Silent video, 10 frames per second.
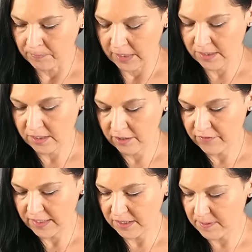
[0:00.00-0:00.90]
Let's
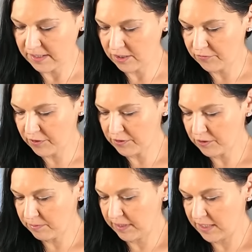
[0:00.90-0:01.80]
clarify this message
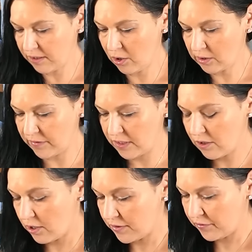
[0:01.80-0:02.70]
further, please, in all of these
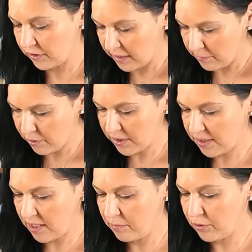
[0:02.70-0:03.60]
cards for Libra,
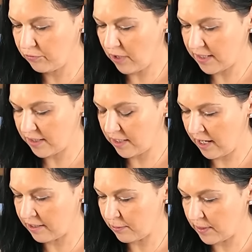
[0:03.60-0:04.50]
Sun, Moon,
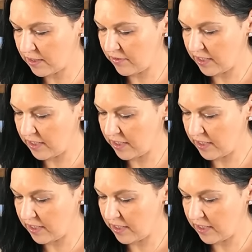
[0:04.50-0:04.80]
Rising, as well as